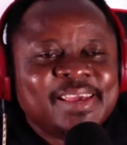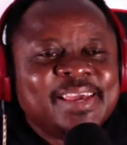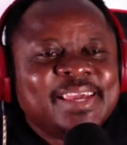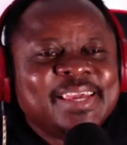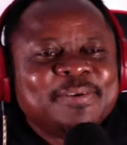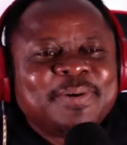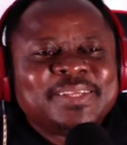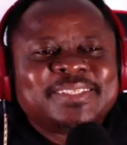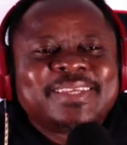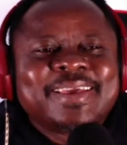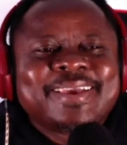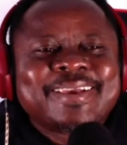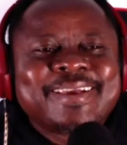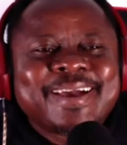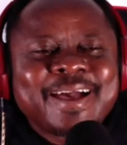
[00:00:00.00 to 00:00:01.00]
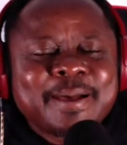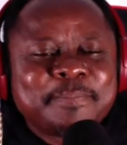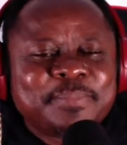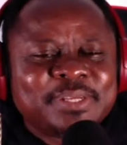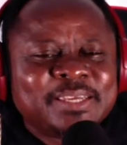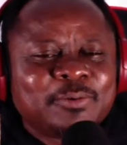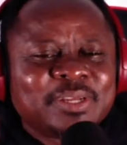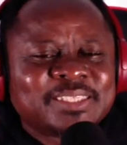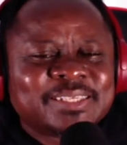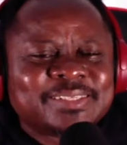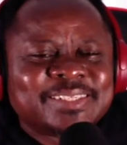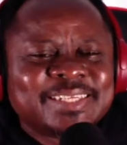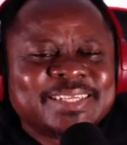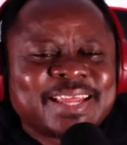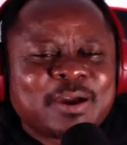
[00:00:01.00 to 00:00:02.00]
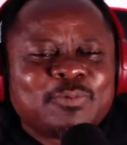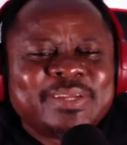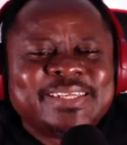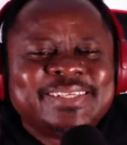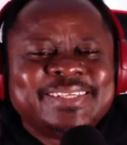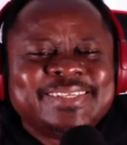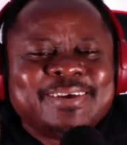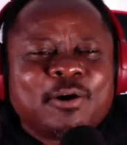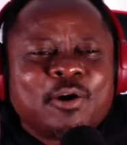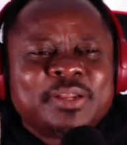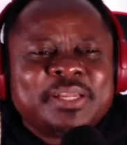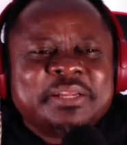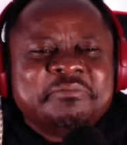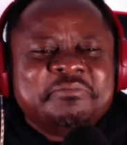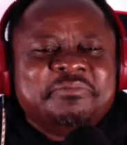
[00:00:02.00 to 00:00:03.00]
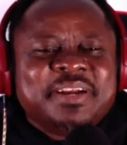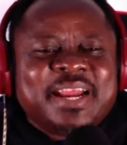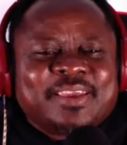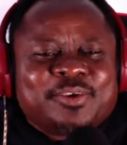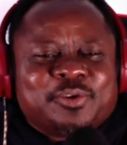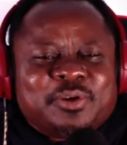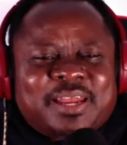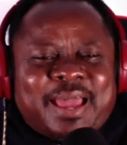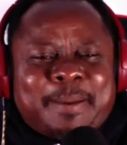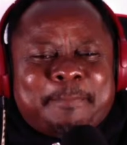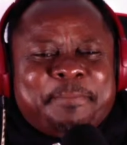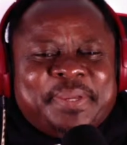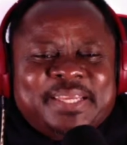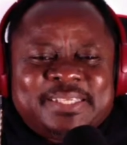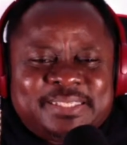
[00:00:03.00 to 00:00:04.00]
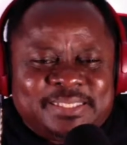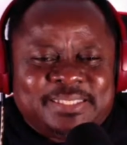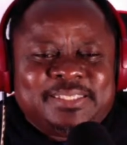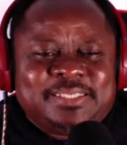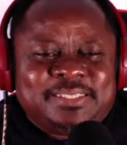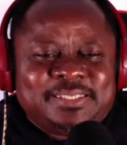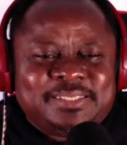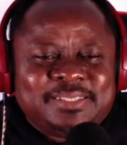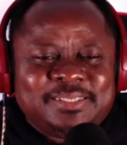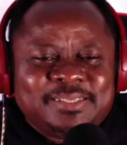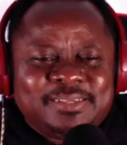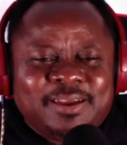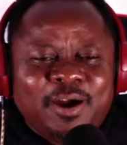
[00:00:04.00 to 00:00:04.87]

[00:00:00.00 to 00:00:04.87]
It was a thing that we did on a regular basis.